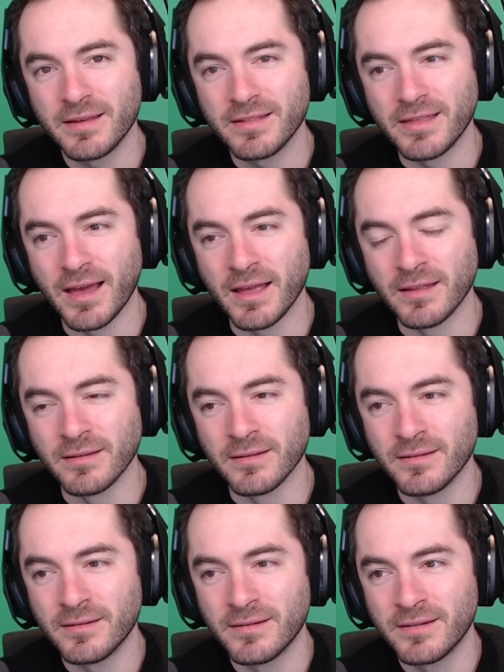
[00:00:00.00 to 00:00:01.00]
Then
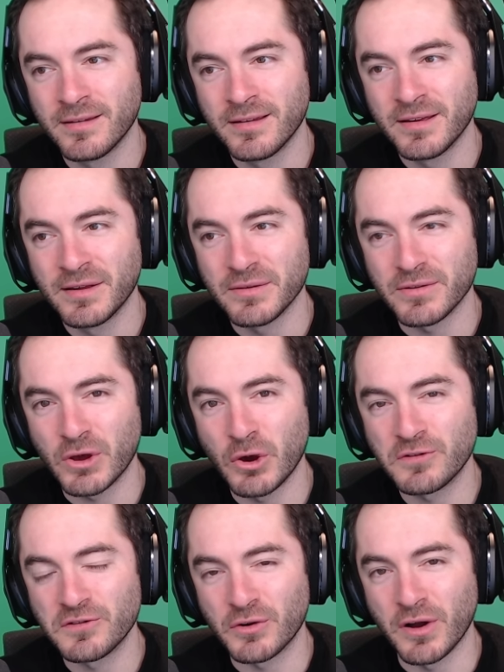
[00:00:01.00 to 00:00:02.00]
the
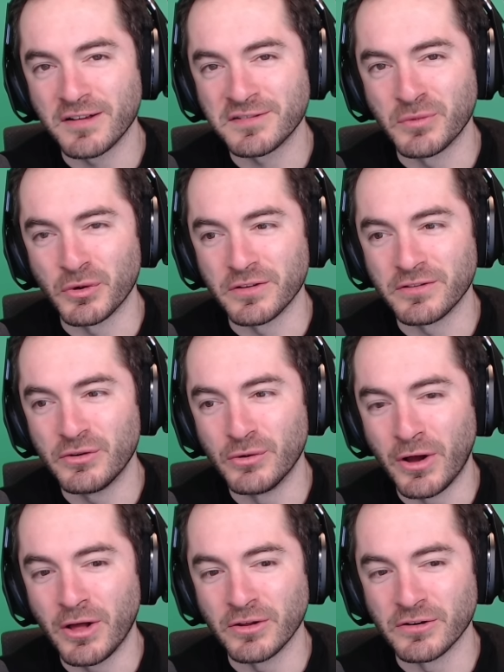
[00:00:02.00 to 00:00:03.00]
coaster costs more than
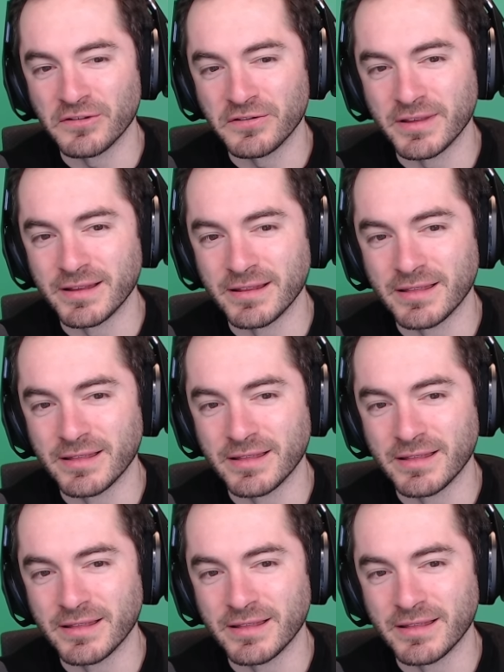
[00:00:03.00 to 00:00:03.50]
$2,